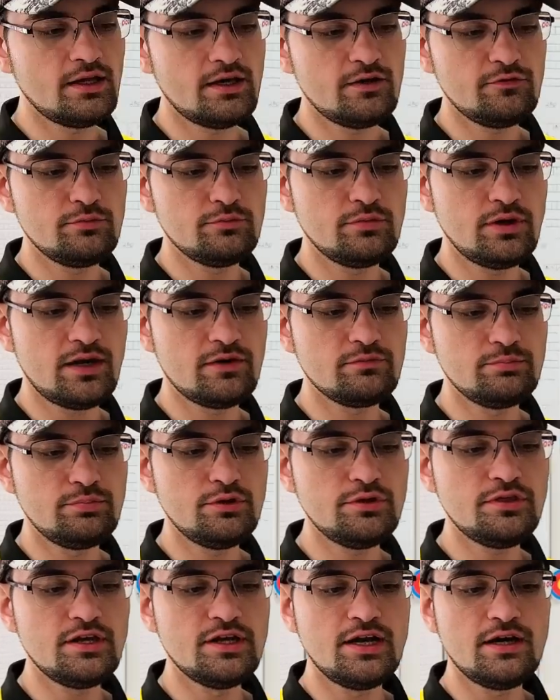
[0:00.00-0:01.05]
Now I've
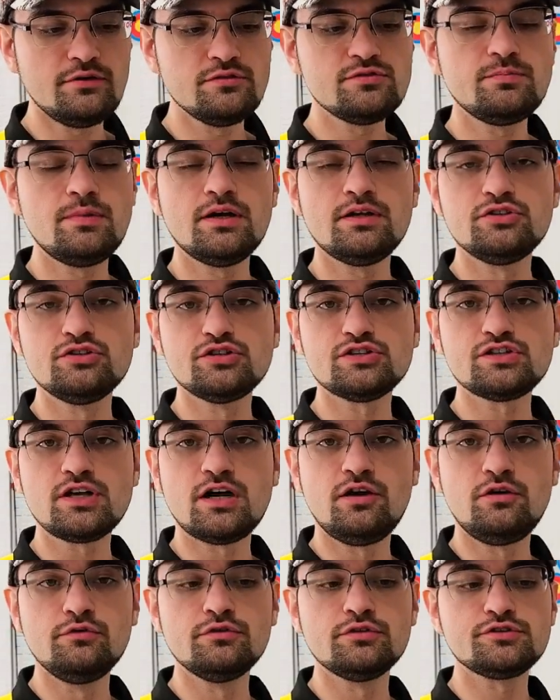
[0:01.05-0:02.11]
put the nose button just
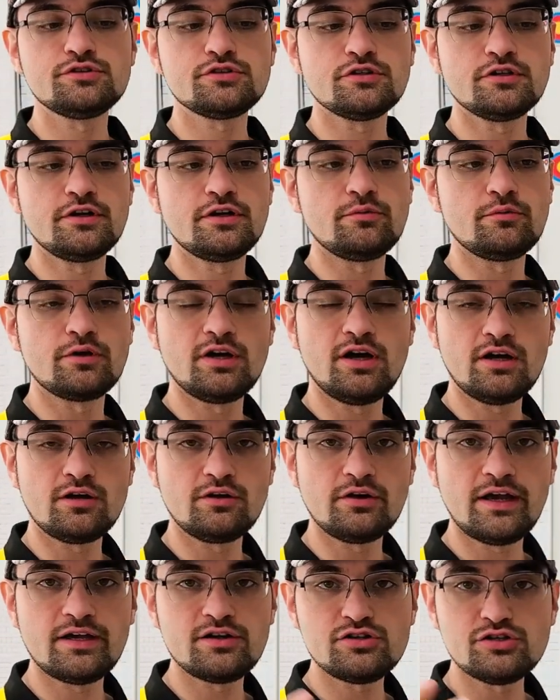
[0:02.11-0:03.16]
on the string. We're not
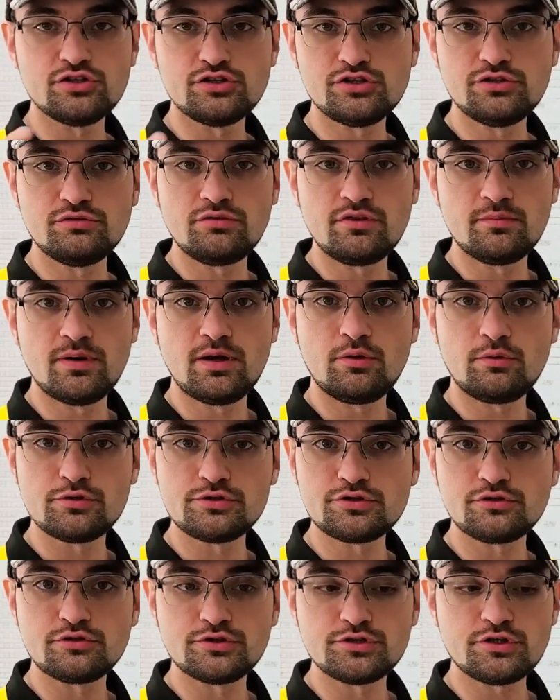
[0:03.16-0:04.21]
gonna actually shoot the bow. We're
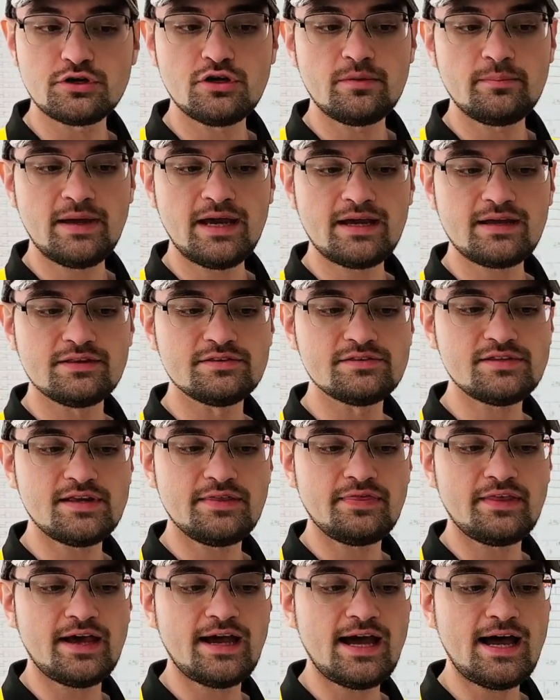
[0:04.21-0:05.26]
just gonna draw it back and
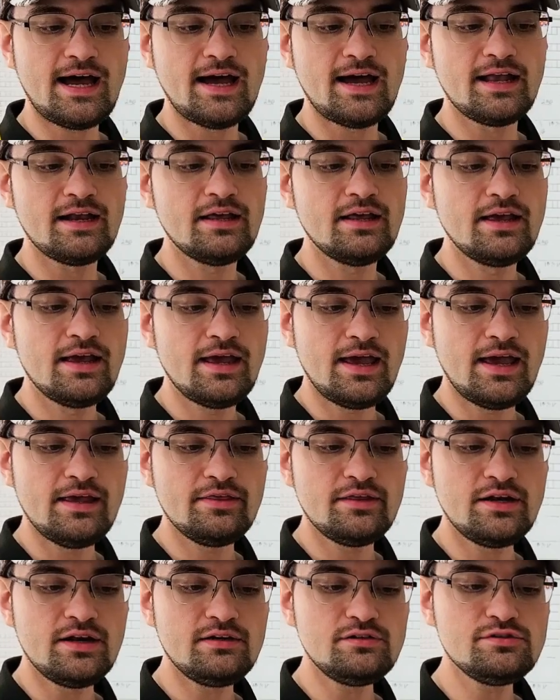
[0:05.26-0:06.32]
set the height.
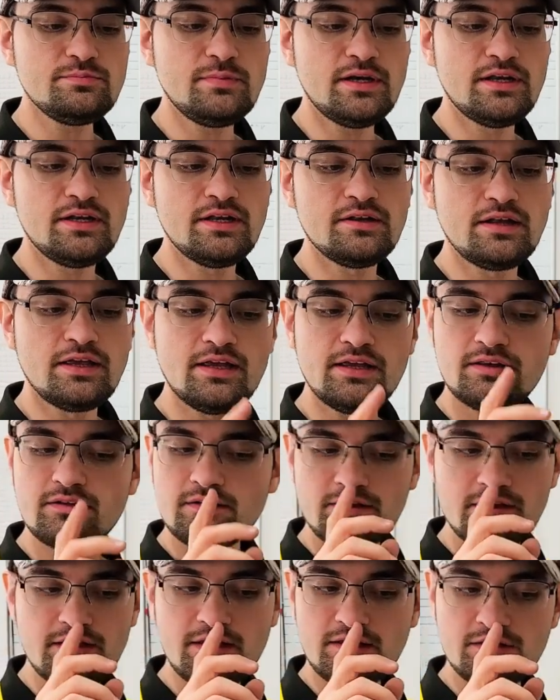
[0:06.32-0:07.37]
And the nose button,
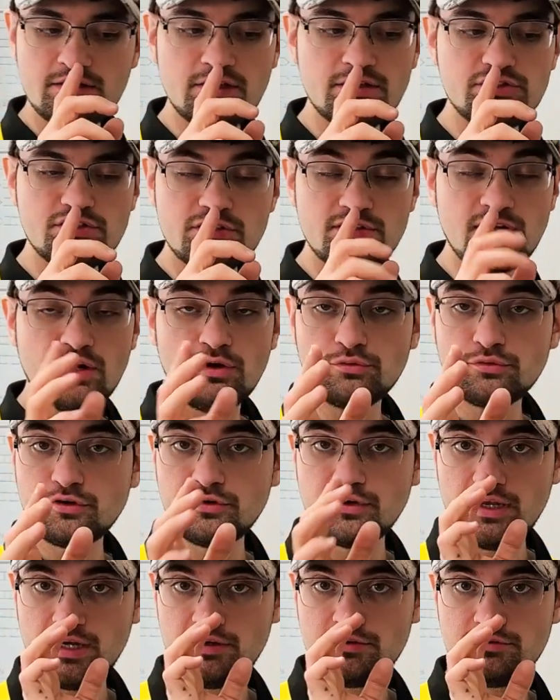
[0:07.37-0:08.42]
it touches on your
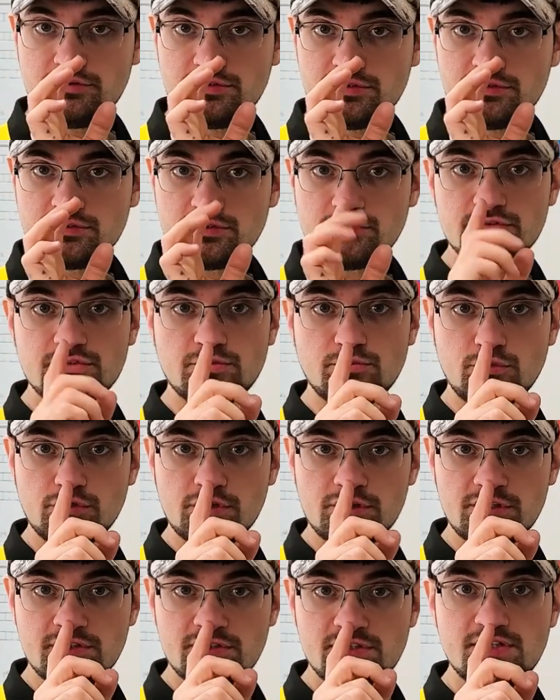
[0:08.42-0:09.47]
nose. So it's a more
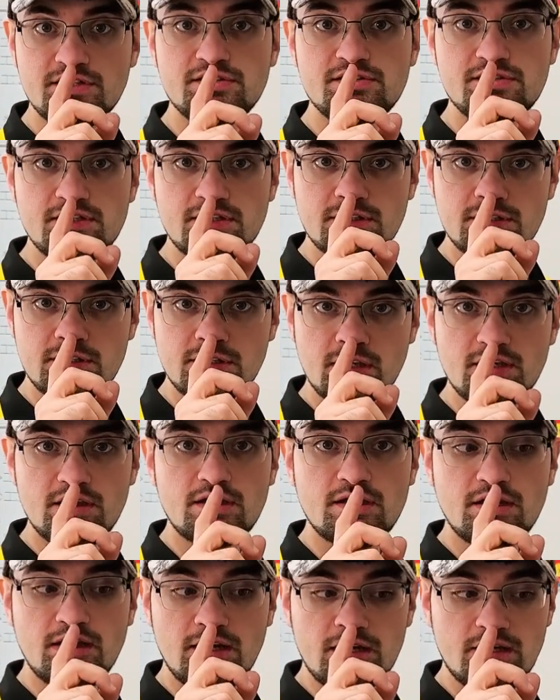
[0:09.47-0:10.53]
consistent,
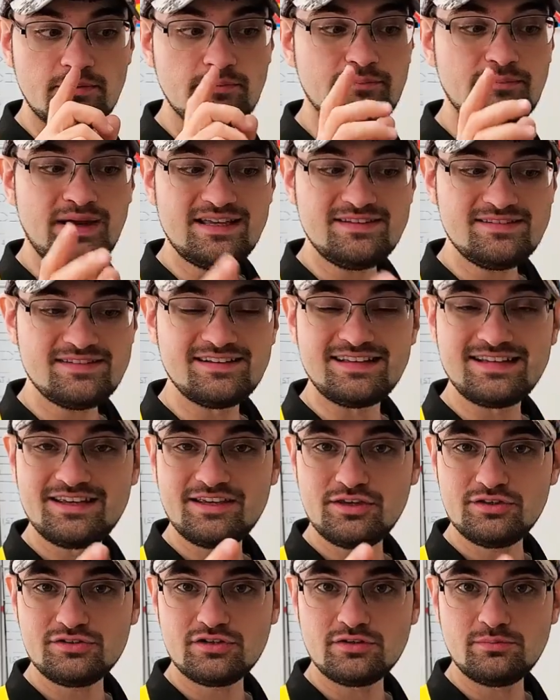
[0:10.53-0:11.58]
basically
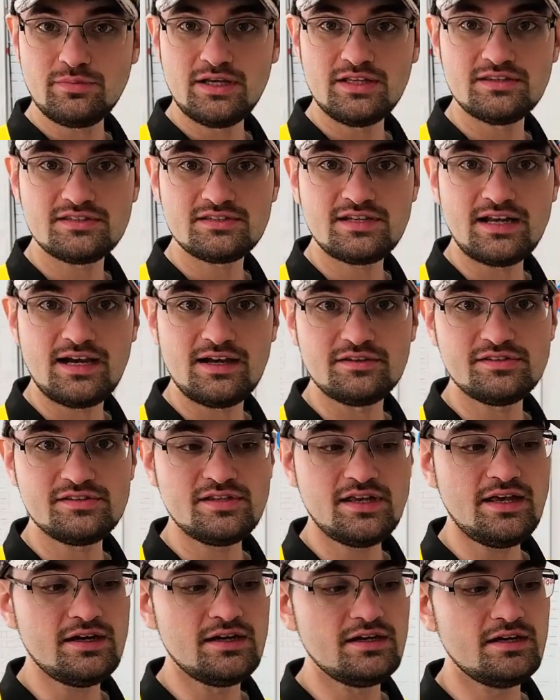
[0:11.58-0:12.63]
kisser button style
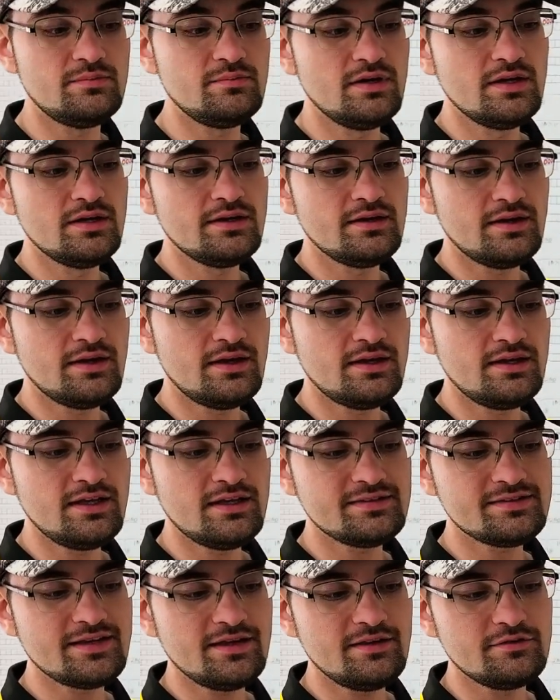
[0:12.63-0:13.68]
setup. And
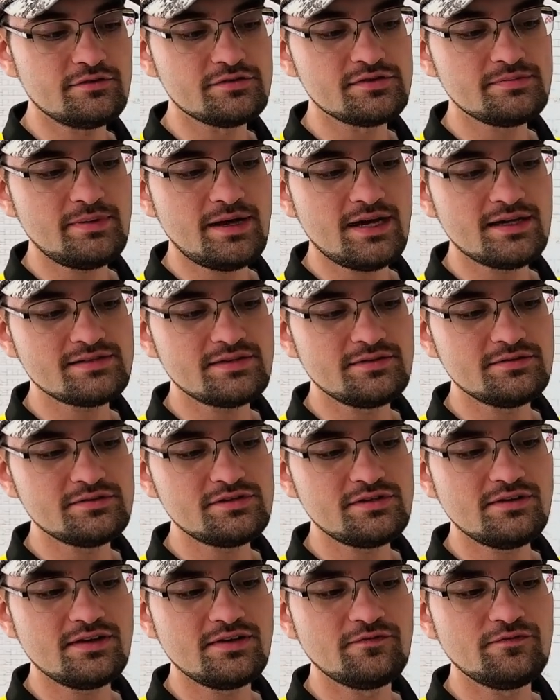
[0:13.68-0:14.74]
it's got little spikes on it
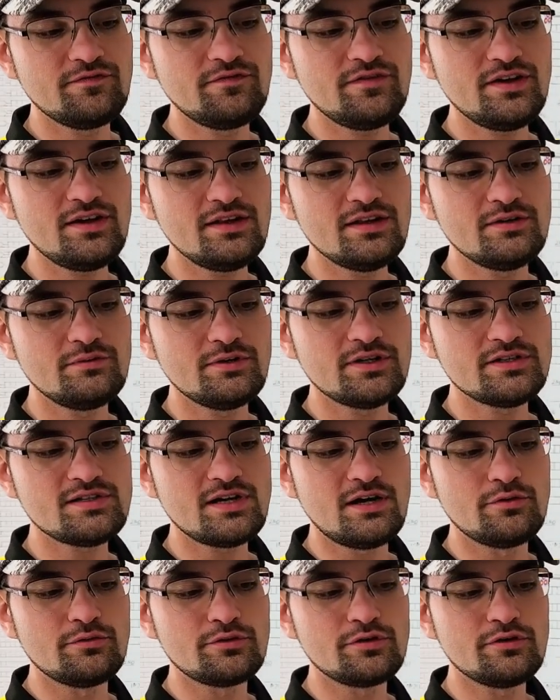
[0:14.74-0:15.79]
so you can feel it when it's
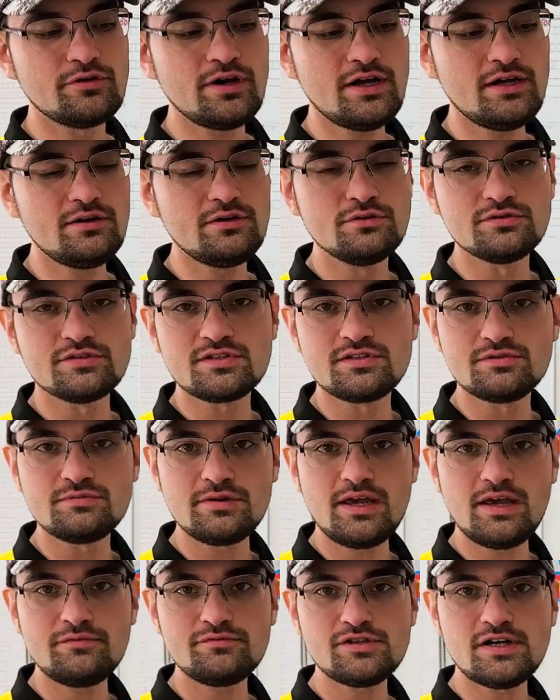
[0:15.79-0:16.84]
on your nose. Because
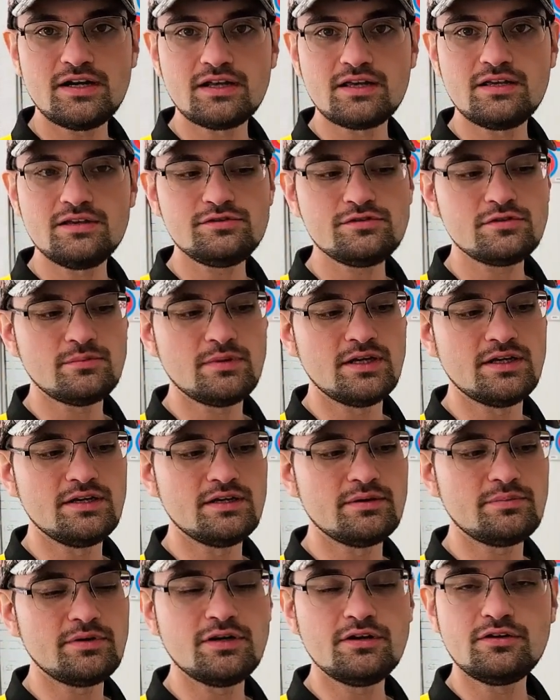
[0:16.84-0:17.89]
we have tried a kisser button
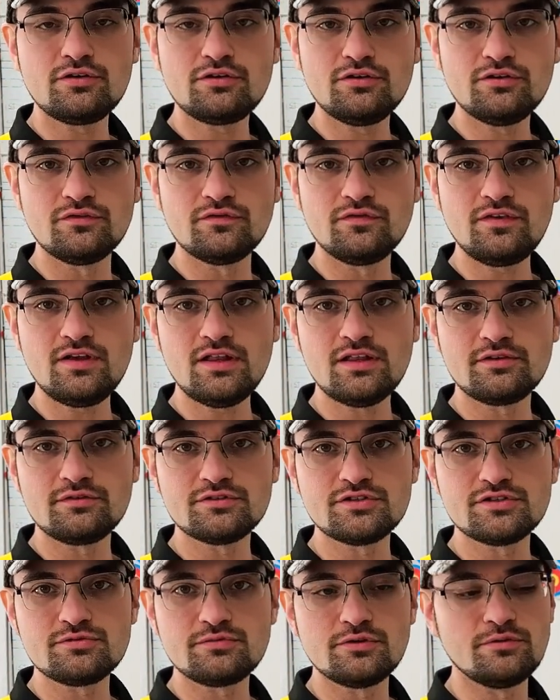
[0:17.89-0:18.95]
up here and you couldn't feel it
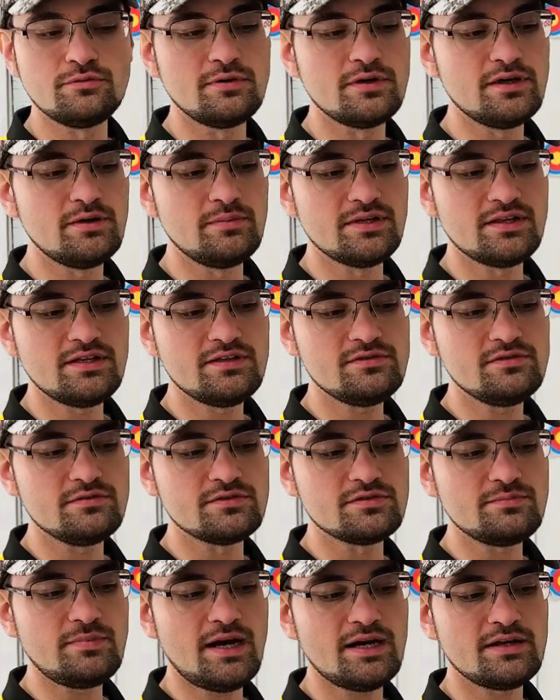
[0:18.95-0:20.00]
just real well, but these
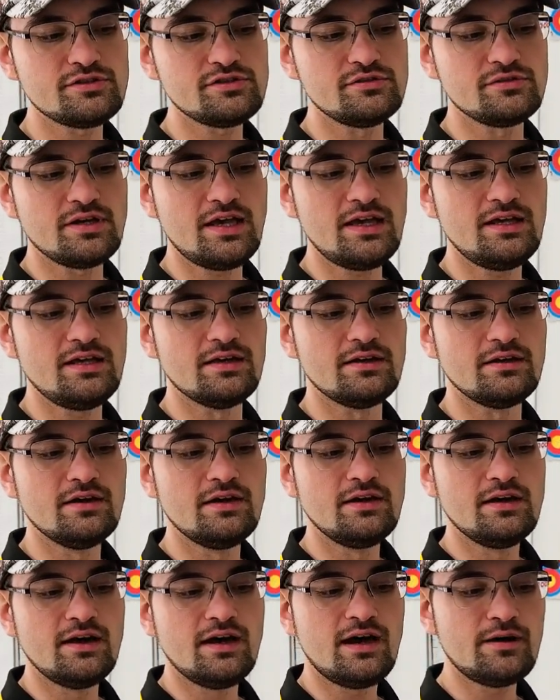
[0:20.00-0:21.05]
little spikes you can.
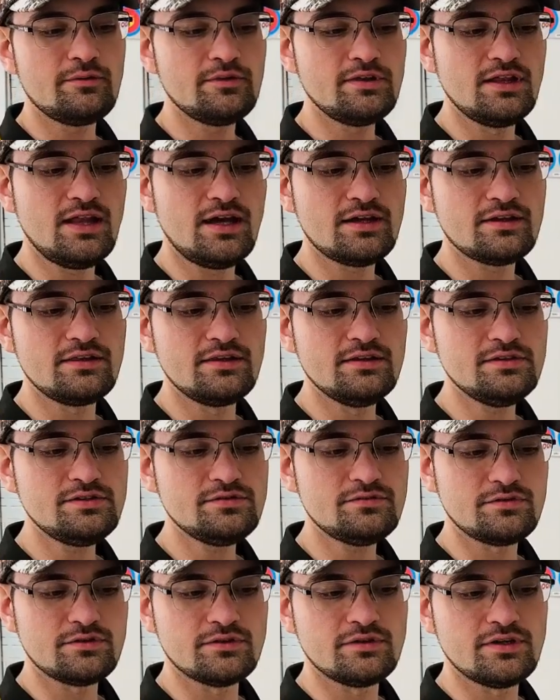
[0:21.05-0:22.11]
I really like this
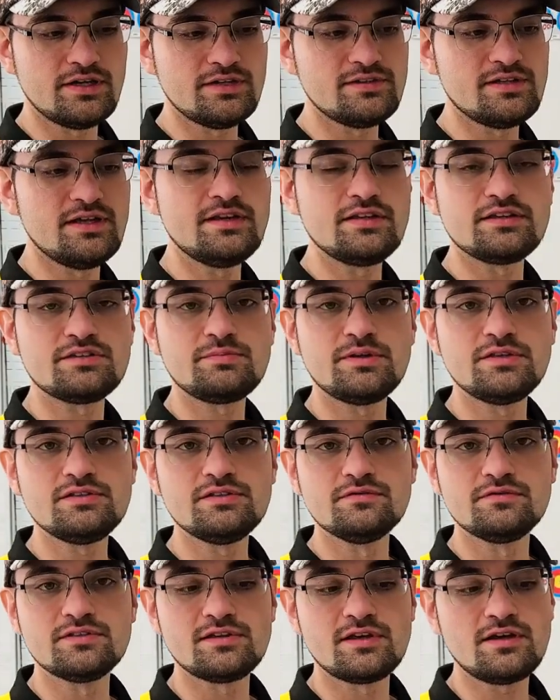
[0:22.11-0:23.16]
for as
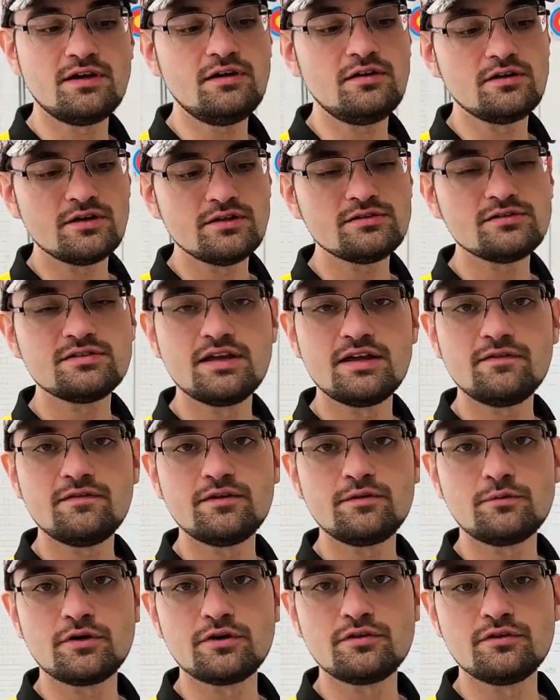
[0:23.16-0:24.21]
inexpensive as they are, it's
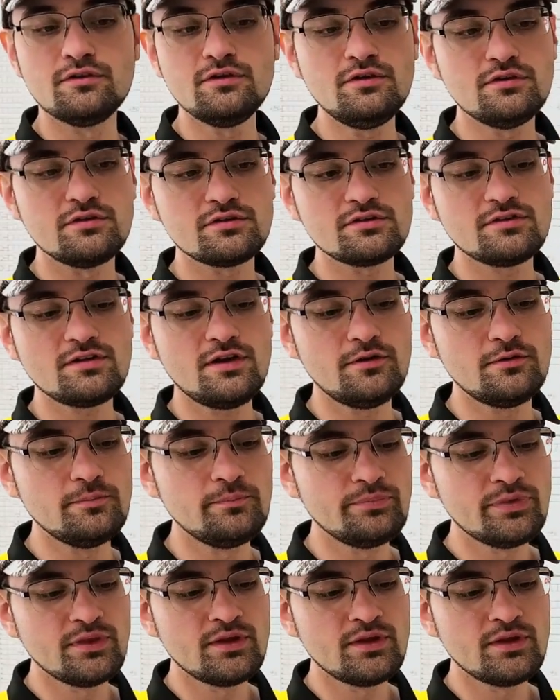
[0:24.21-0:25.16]
definitely worth a look. So